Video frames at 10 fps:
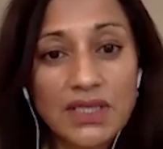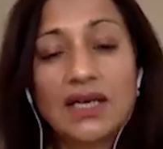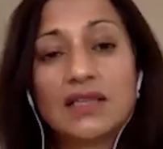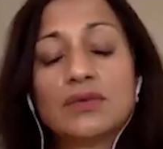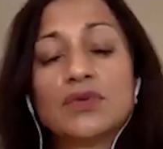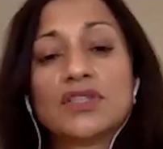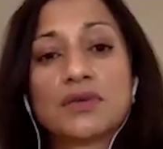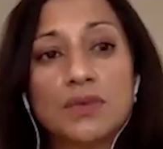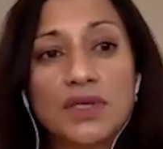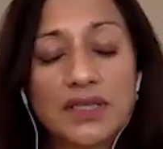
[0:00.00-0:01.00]
And the ones who
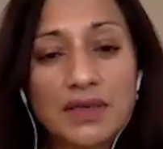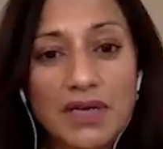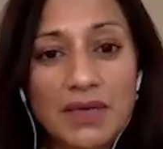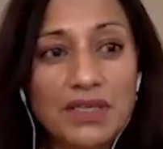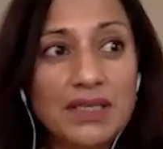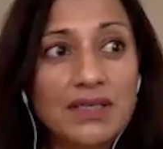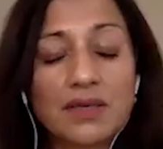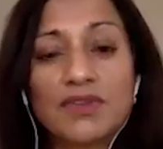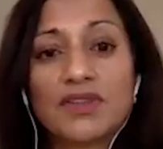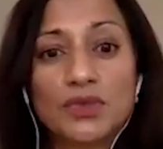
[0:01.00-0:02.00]
are working, maybe
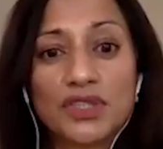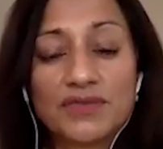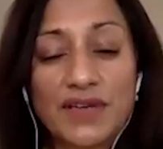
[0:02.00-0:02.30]
some of them would have